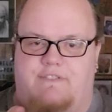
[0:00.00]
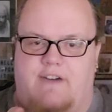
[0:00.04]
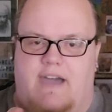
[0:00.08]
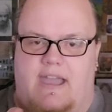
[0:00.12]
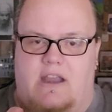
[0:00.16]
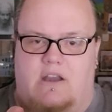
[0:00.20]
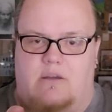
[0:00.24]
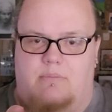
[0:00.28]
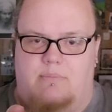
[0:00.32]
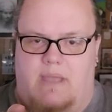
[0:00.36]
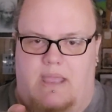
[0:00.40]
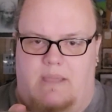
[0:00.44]

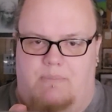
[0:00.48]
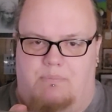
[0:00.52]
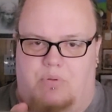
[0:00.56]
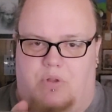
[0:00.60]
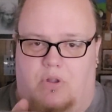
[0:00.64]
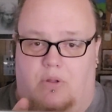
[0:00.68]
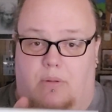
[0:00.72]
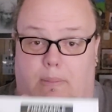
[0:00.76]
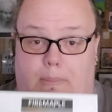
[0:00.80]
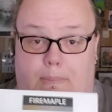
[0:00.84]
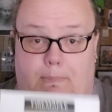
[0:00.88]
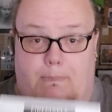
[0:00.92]
Fire
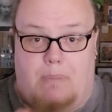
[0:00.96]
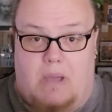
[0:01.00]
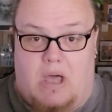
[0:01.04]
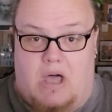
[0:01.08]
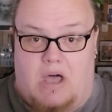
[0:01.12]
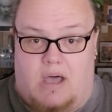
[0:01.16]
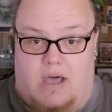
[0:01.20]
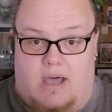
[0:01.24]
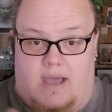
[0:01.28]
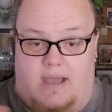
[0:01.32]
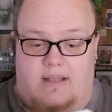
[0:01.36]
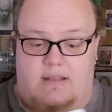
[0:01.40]
Maple
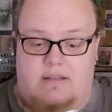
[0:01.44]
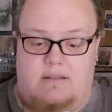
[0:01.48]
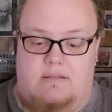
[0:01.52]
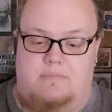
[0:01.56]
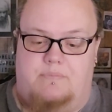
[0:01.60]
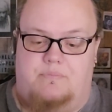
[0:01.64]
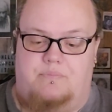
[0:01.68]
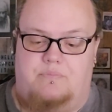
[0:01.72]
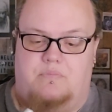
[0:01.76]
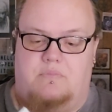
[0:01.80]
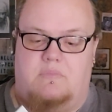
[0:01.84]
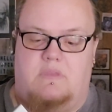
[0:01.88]
pot.
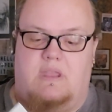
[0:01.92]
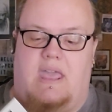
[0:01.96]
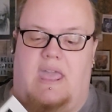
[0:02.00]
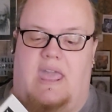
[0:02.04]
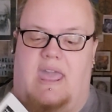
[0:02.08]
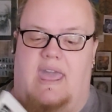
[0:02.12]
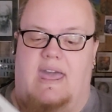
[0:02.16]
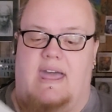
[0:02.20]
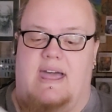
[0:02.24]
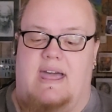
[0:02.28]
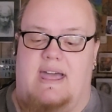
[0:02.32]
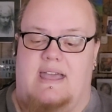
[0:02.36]

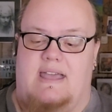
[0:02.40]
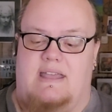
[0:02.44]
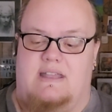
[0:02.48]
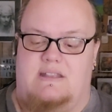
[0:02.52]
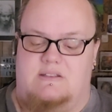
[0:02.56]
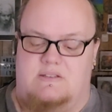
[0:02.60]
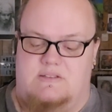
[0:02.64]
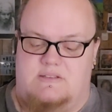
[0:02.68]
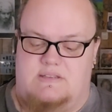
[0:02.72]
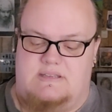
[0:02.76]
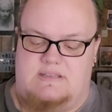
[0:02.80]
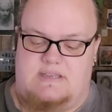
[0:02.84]

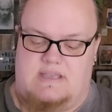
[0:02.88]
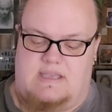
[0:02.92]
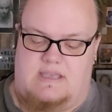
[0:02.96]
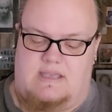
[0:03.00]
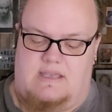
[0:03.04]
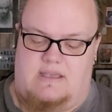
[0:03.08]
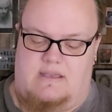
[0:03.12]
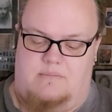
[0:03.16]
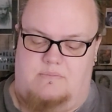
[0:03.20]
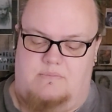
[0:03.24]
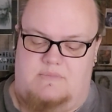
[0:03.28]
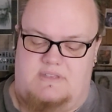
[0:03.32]
And
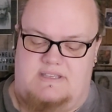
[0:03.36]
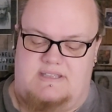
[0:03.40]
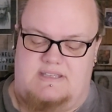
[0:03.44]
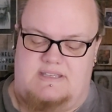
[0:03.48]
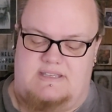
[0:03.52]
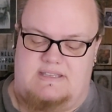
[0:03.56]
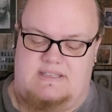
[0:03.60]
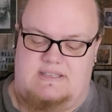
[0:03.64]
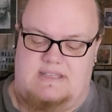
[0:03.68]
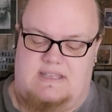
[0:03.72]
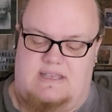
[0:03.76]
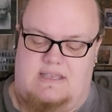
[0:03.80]
this
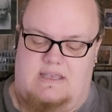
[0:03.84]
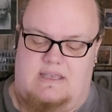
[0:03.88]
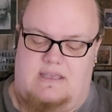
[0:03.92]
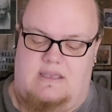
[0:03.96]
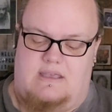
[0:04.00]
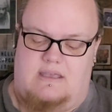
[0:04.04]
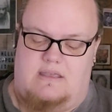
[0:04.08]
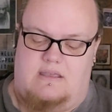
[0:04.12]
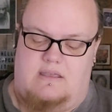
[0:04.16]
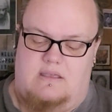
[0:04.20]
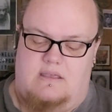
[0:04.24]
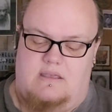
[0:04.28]
is
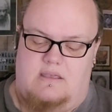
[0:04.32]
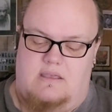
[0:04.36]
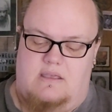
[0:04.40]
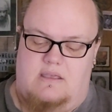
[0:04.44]
the